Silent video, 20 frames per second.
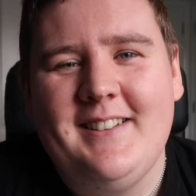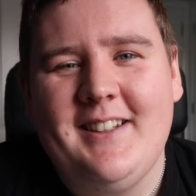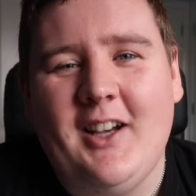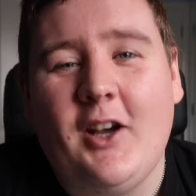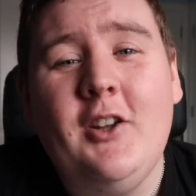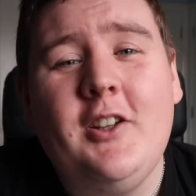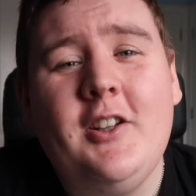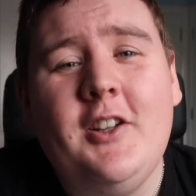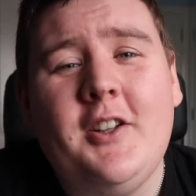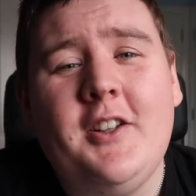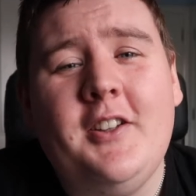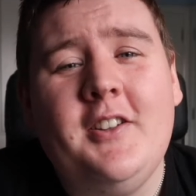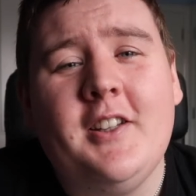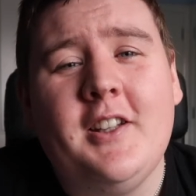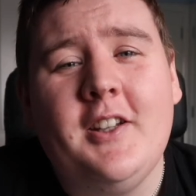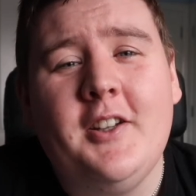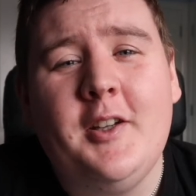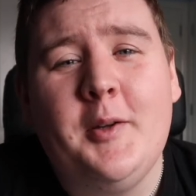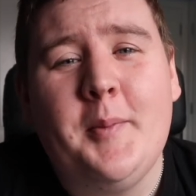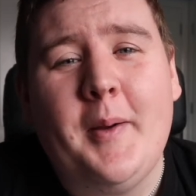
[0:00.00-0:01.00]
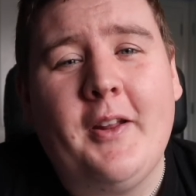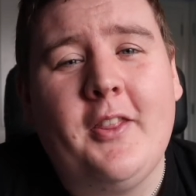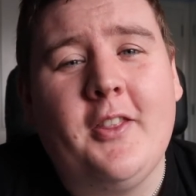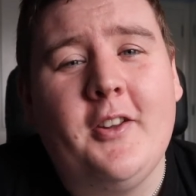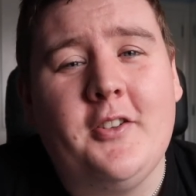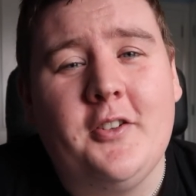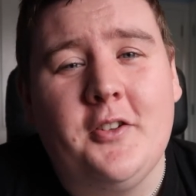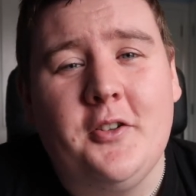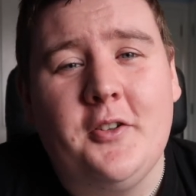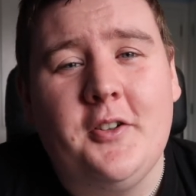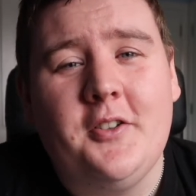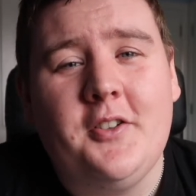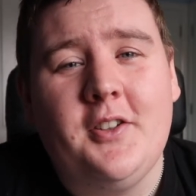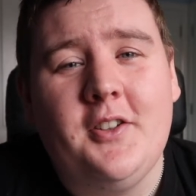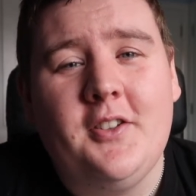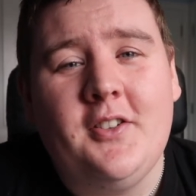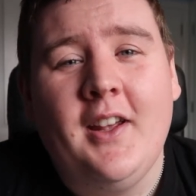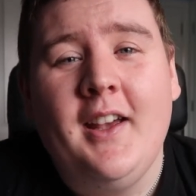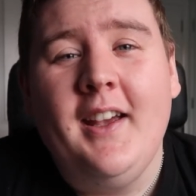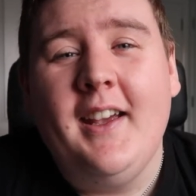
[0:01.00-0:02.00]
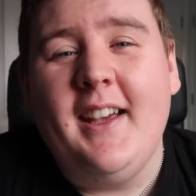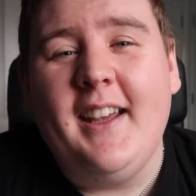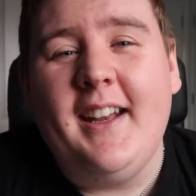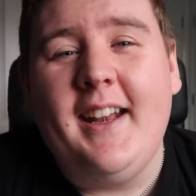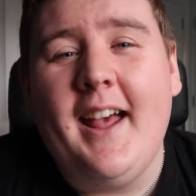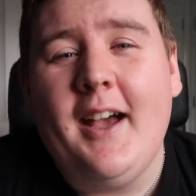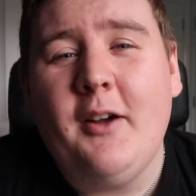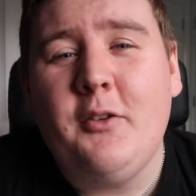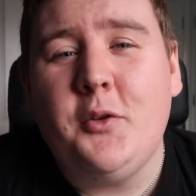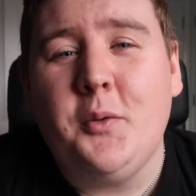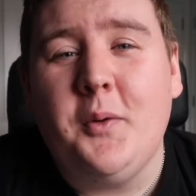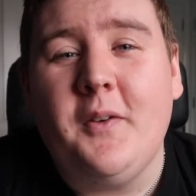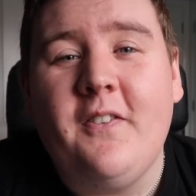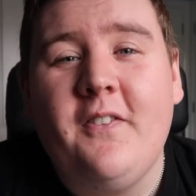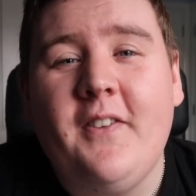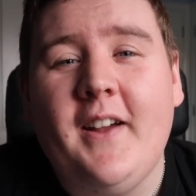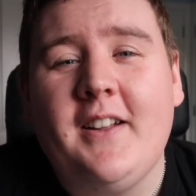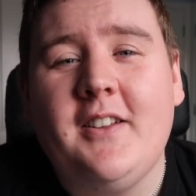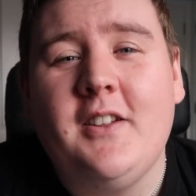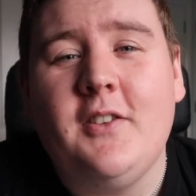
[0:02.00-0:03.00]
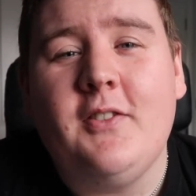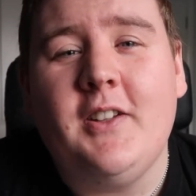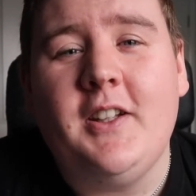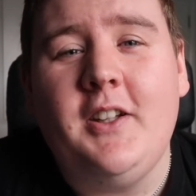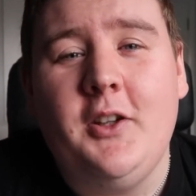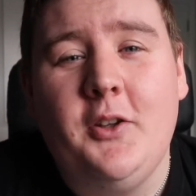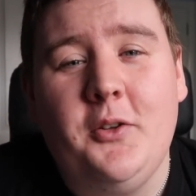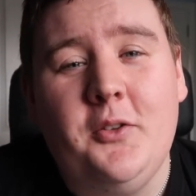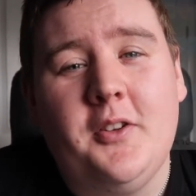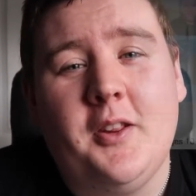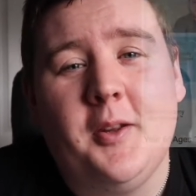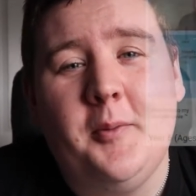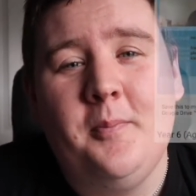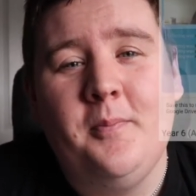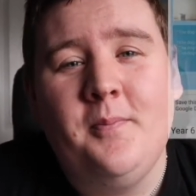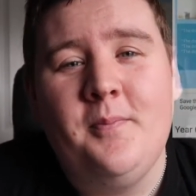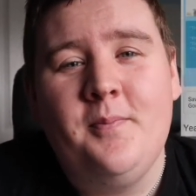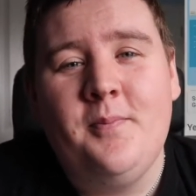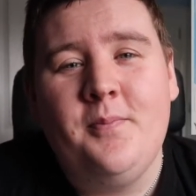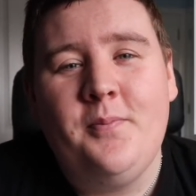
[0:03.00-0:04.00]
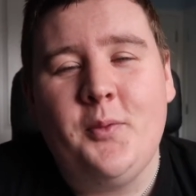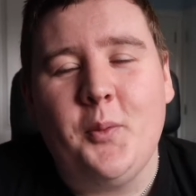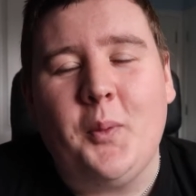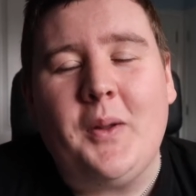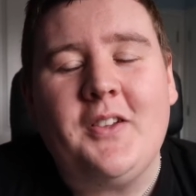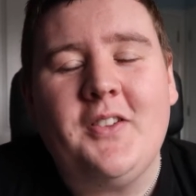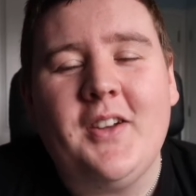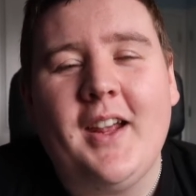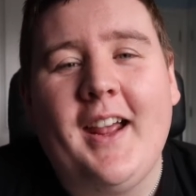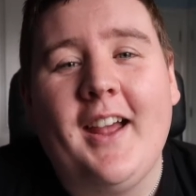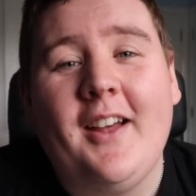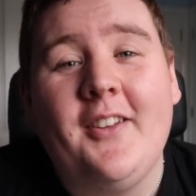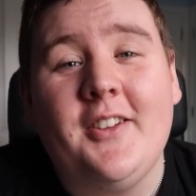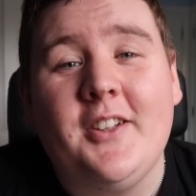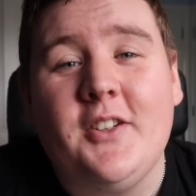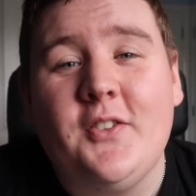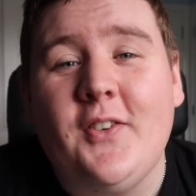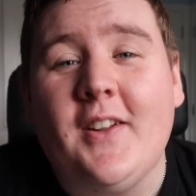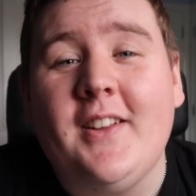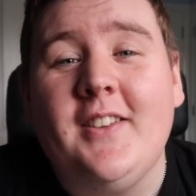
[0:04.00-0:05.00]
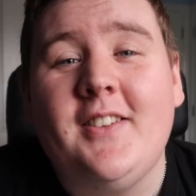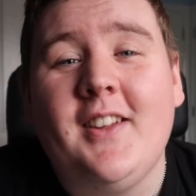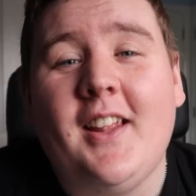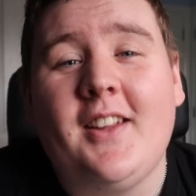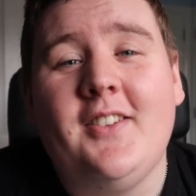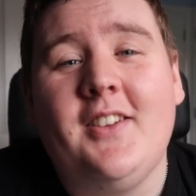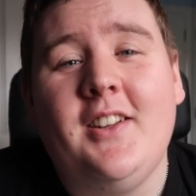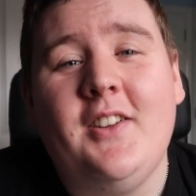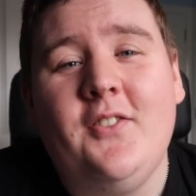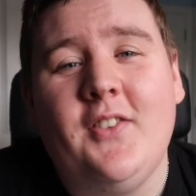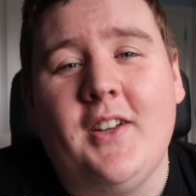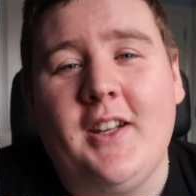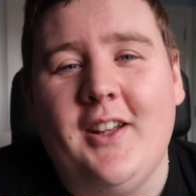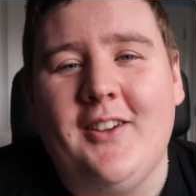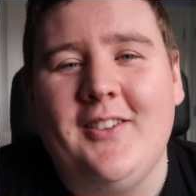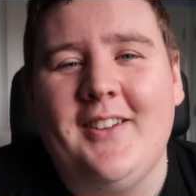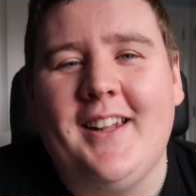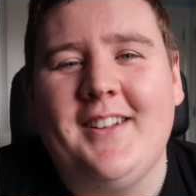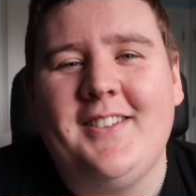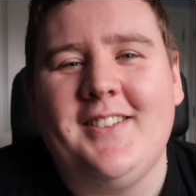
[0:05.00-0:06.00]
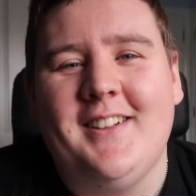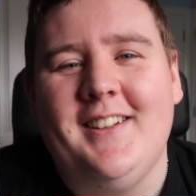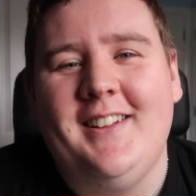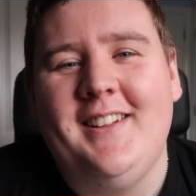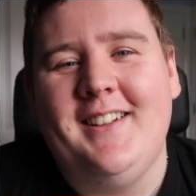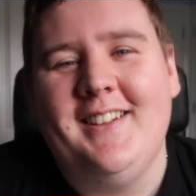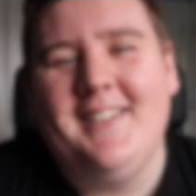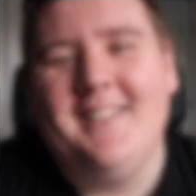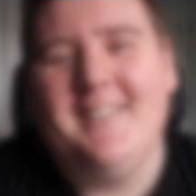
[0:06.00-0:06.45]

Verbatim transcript: Are you looking to learn about thesauruses and how to effectively use them? Well, check out this fantastic video lesson.